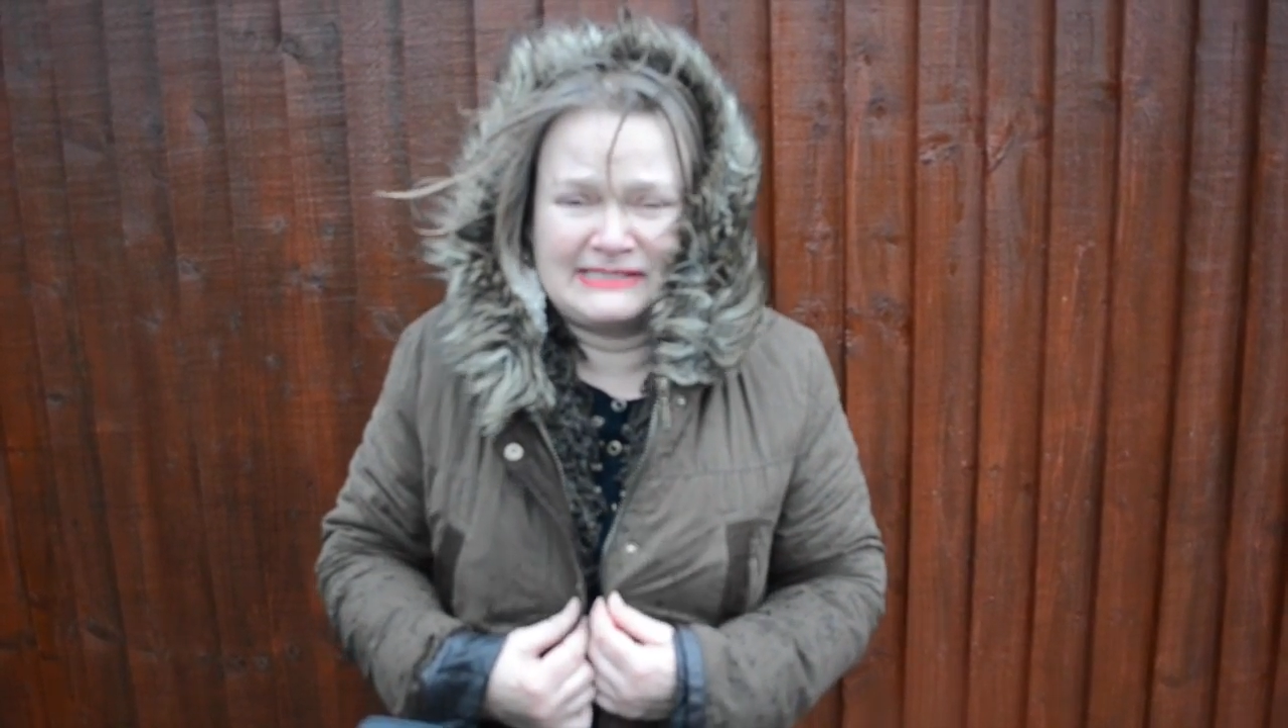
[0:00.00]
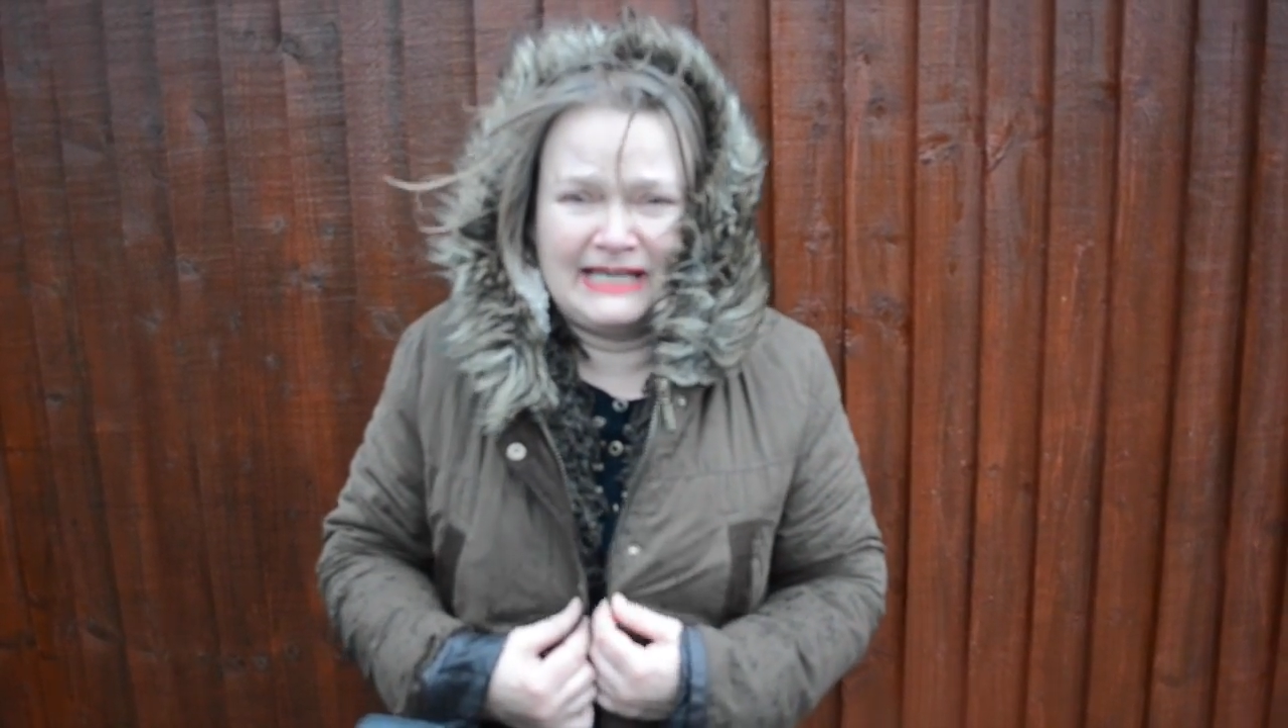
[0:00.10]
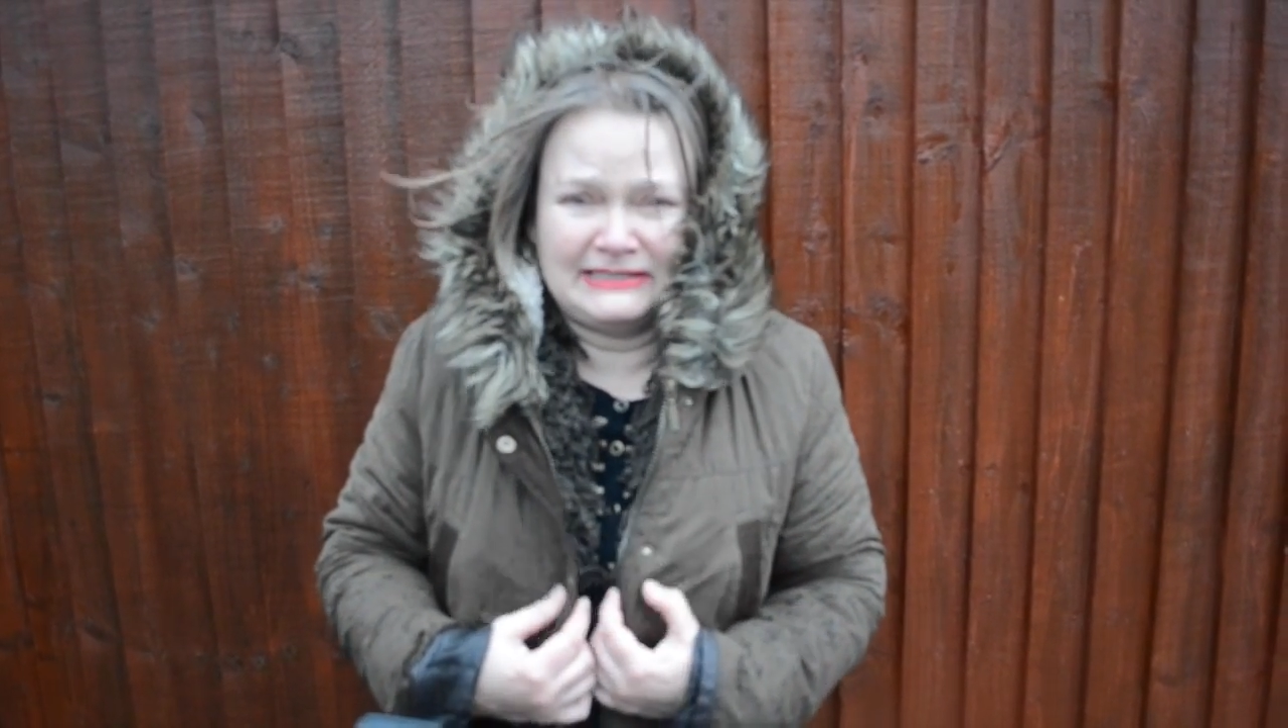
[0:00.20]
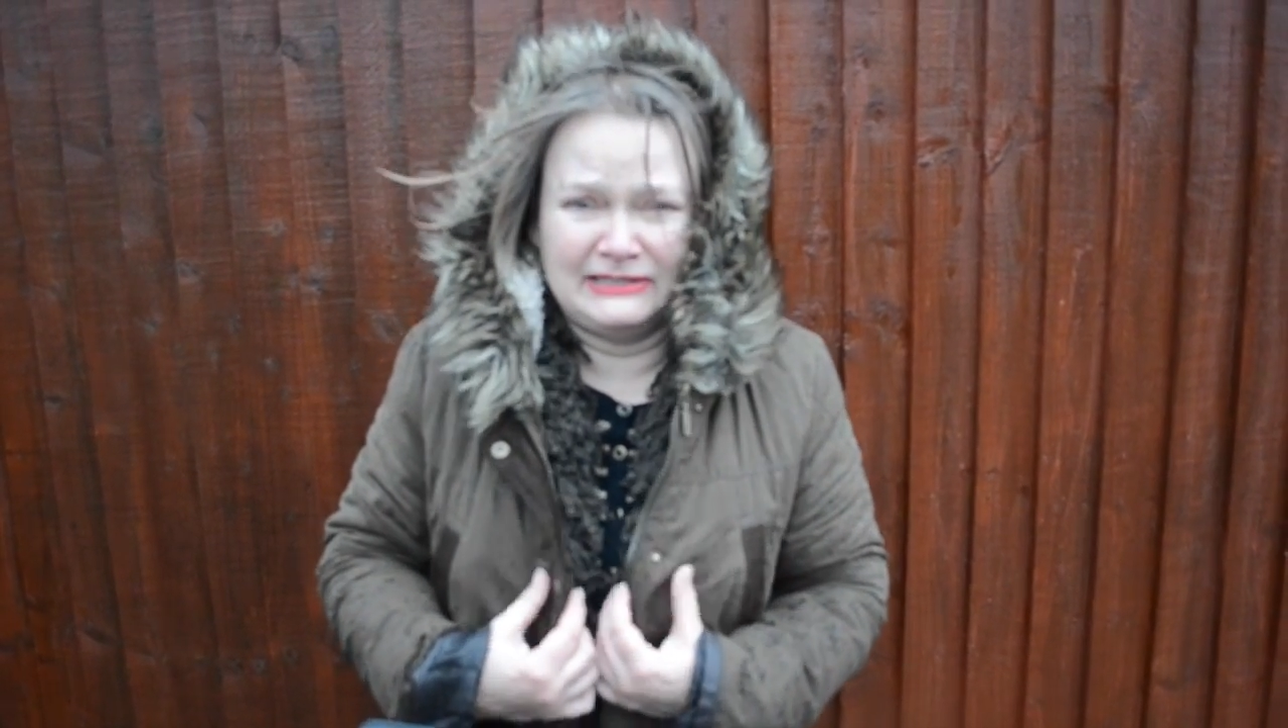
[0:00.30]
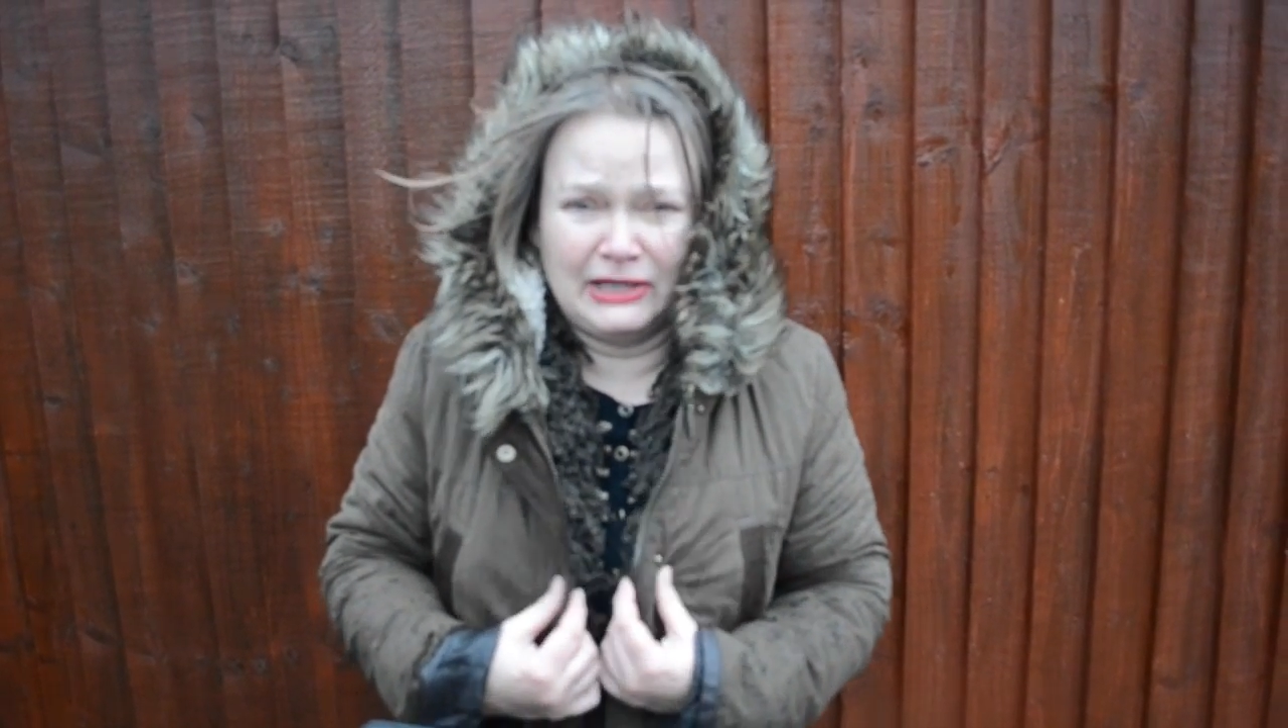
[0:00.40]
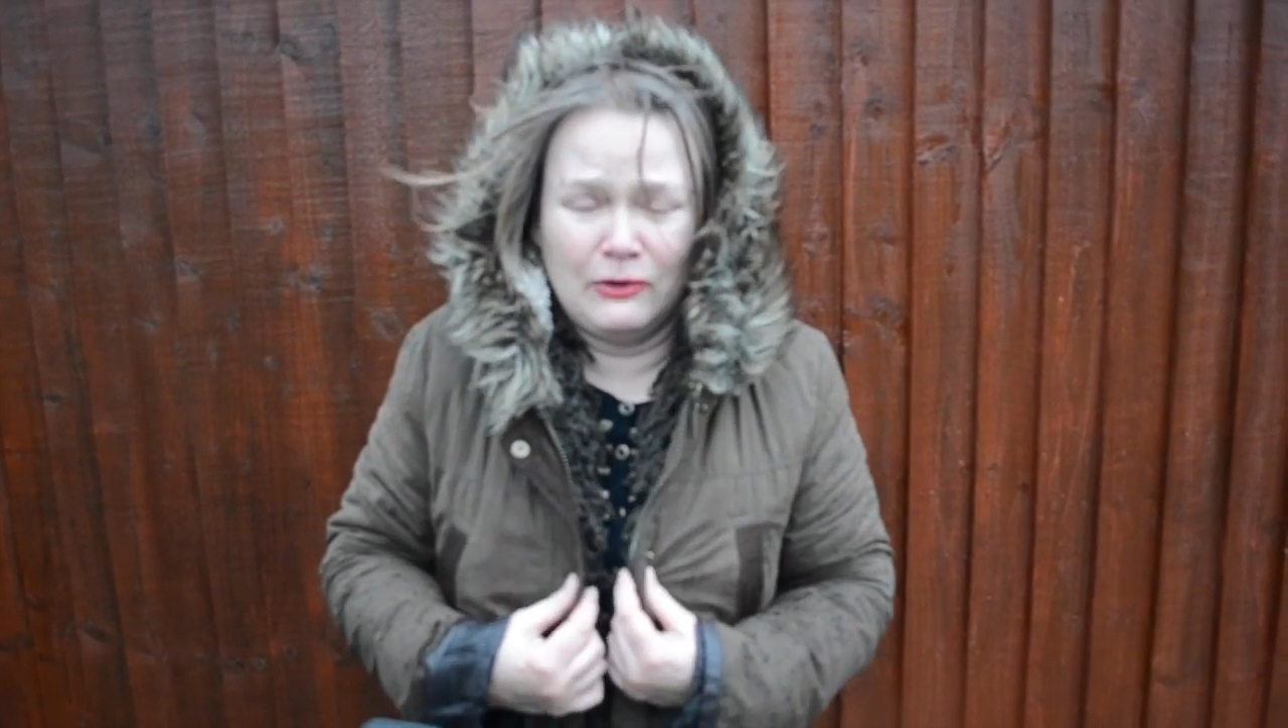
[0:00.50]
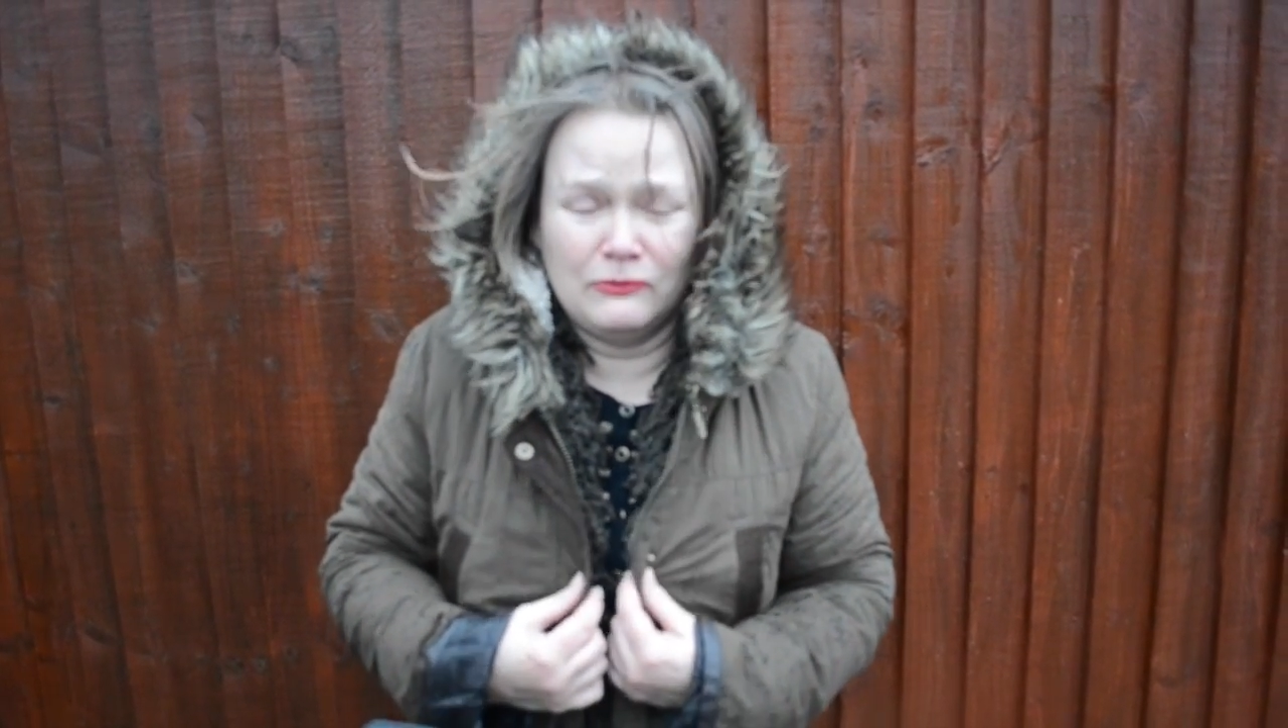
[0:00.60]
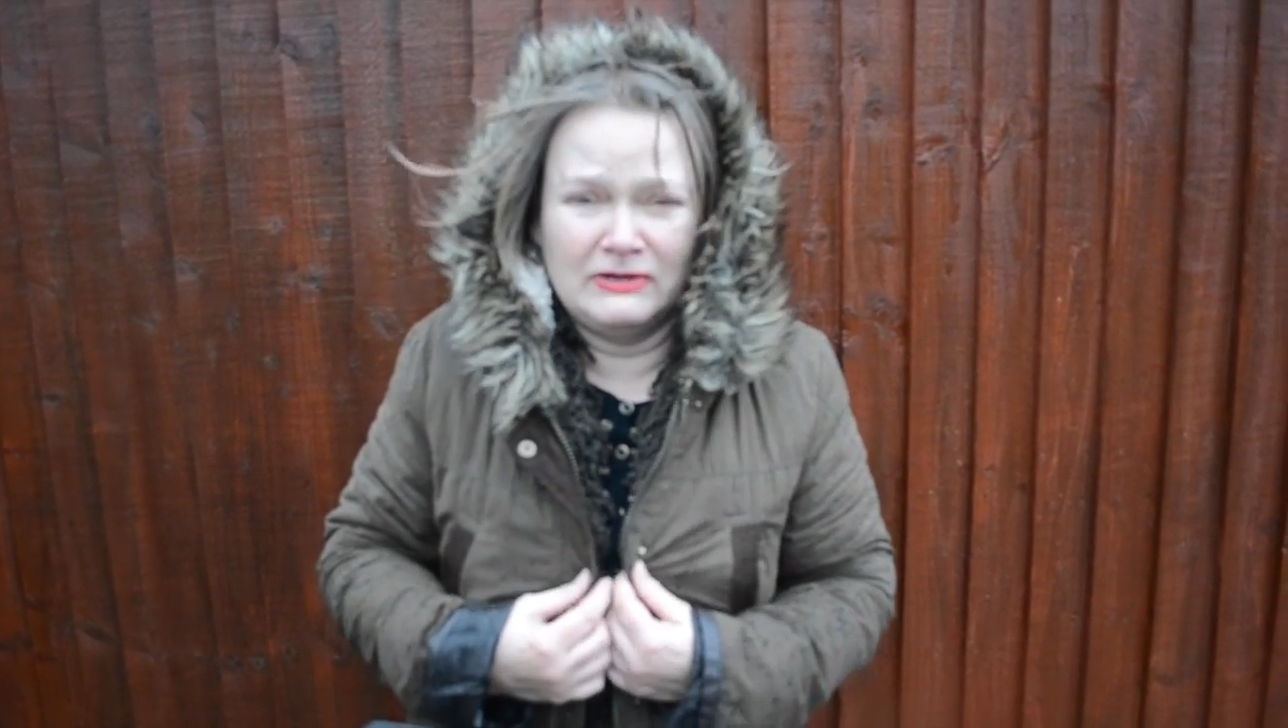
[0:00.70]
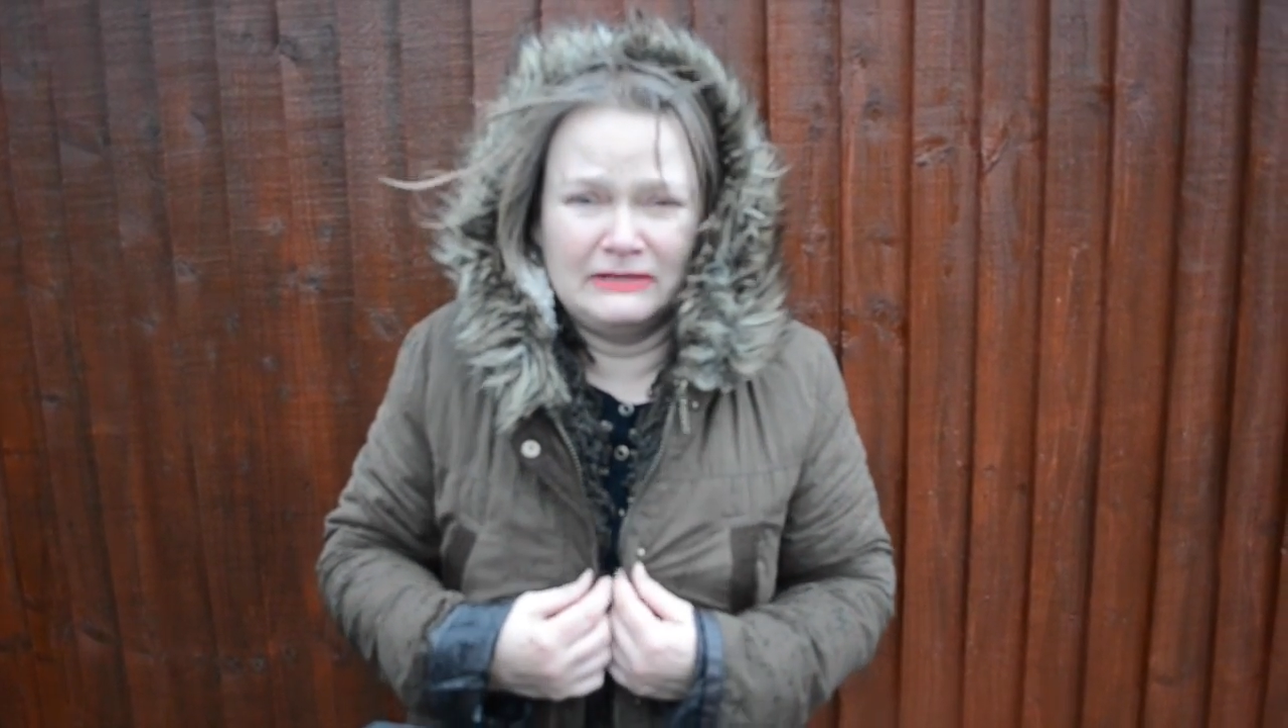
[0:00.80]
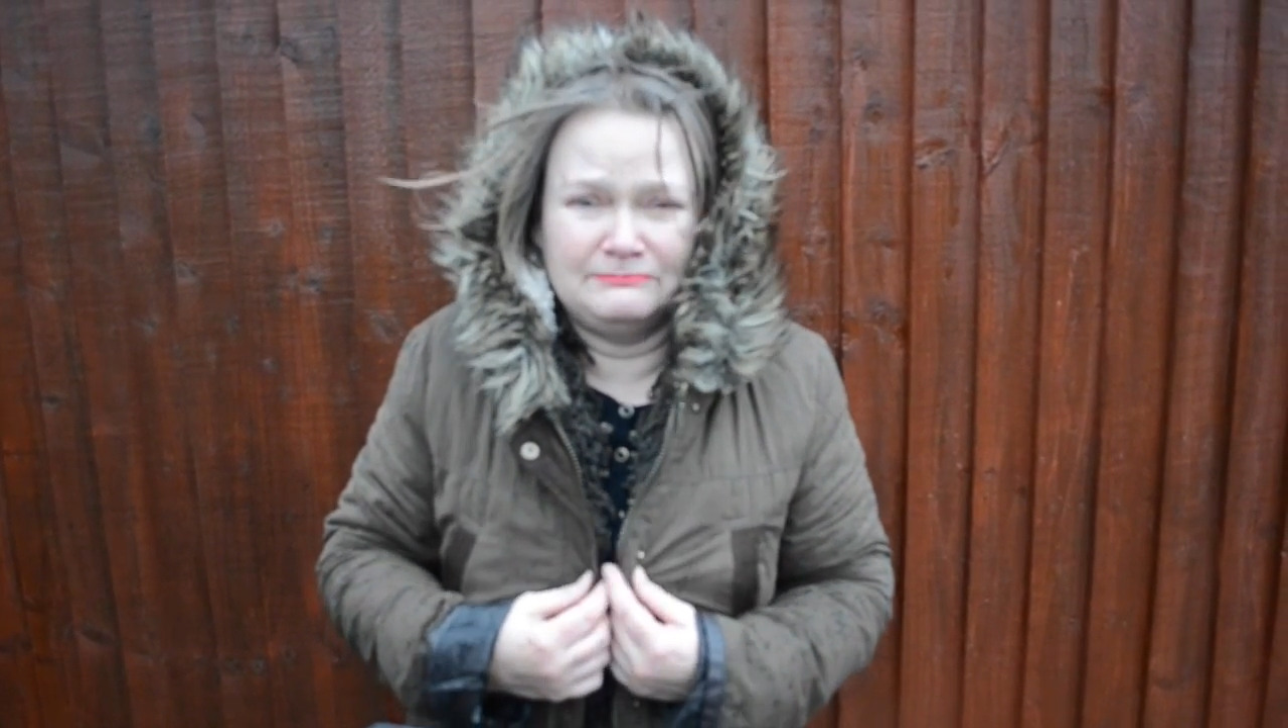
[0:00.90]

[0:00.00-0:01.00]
we said no